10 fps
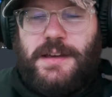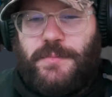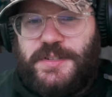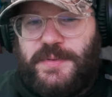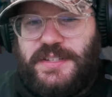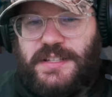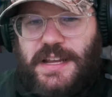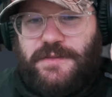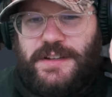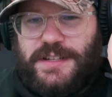must be
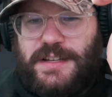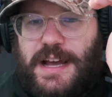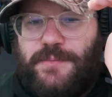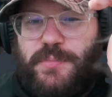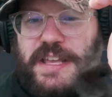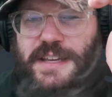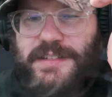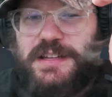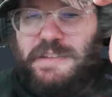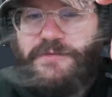saved as a
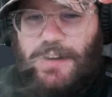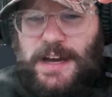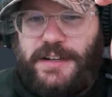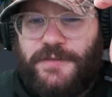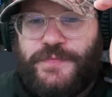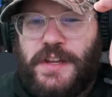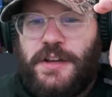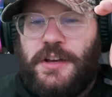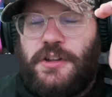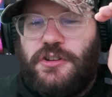.psd file.
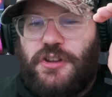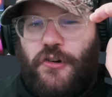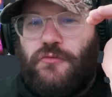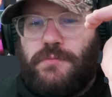Don't